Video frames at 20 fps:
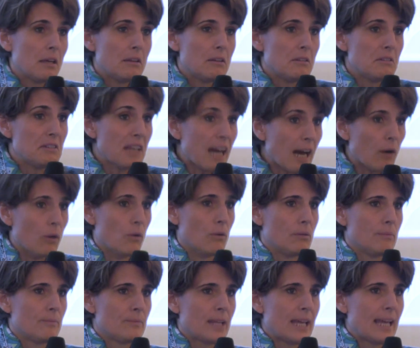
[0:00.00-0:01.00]

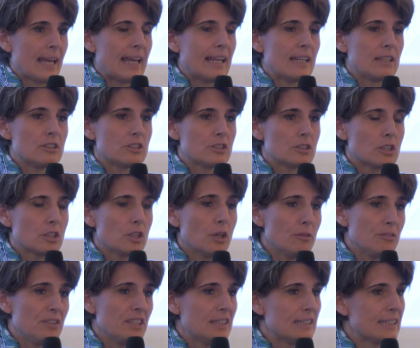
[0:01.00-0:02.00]
now. And
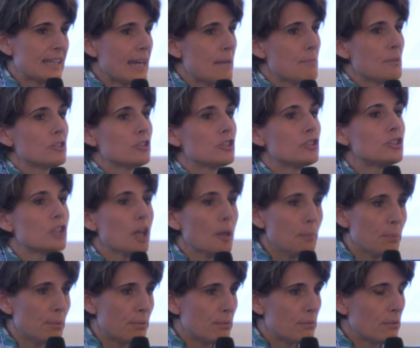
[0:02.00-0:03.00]
COVID came on the
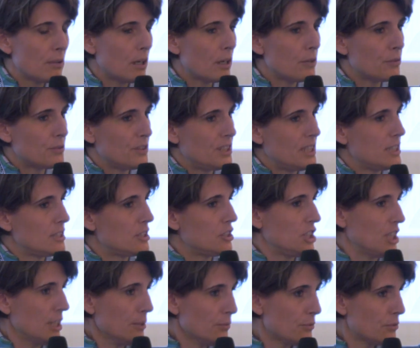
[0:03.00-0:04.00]
top of this
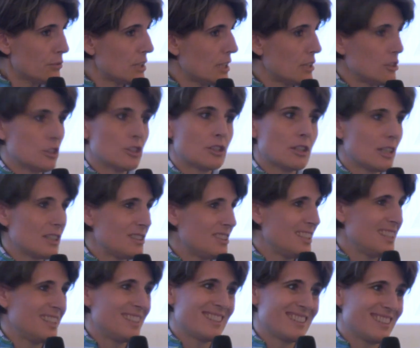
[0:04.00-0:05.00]
shift that
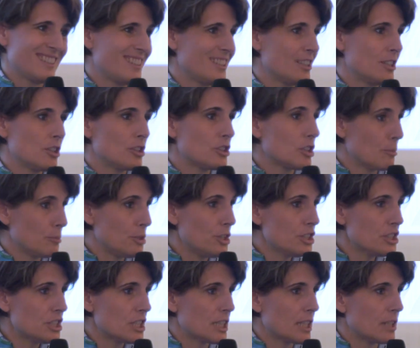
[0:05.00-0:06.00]
started some
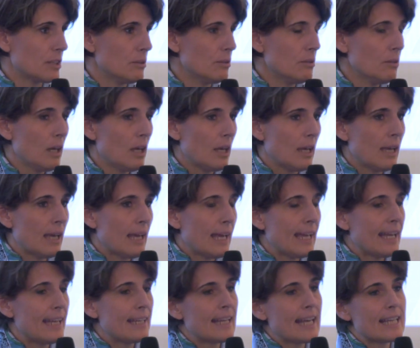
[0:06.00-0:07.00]
years ago
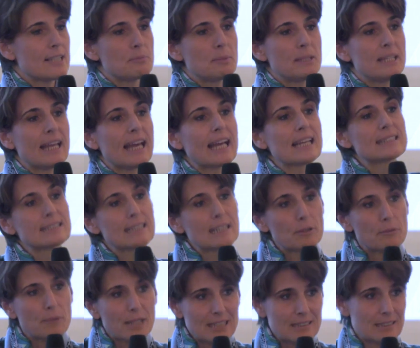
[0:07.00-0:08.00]
and has been
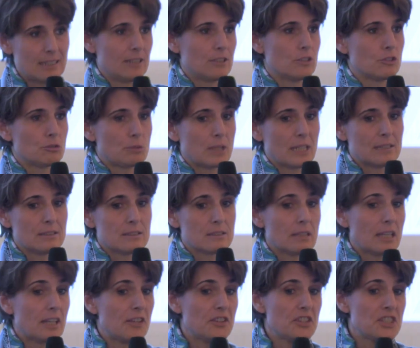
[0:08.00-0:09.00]
accelerating the
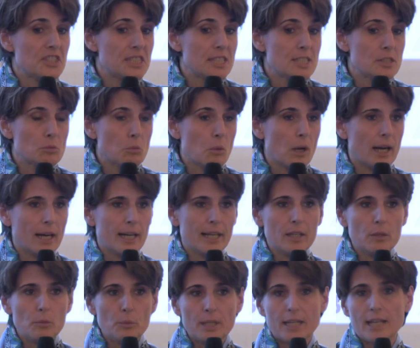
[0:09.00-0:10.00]
trends. And this is
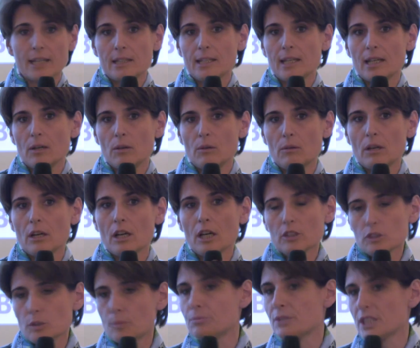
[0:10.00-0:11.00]
why we are now
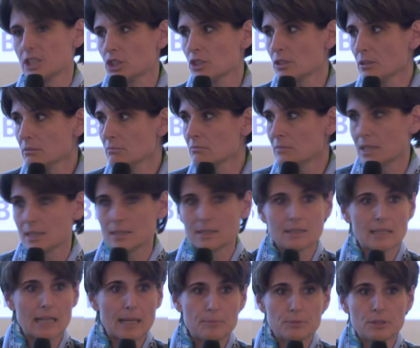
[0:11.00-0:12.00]
under pressure.
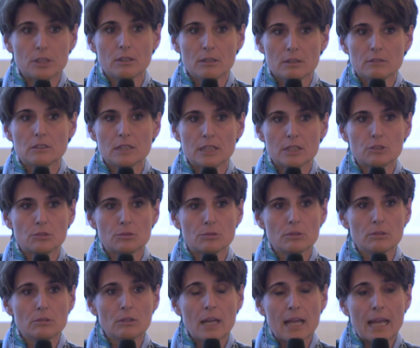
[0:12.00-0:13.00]
That's absolutely
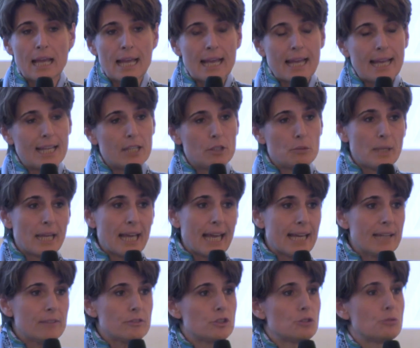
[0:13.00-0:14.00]
true. And we
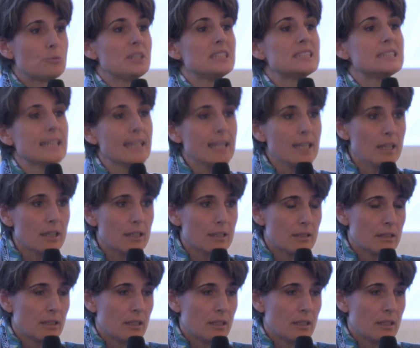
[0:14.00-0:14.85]
have to rethink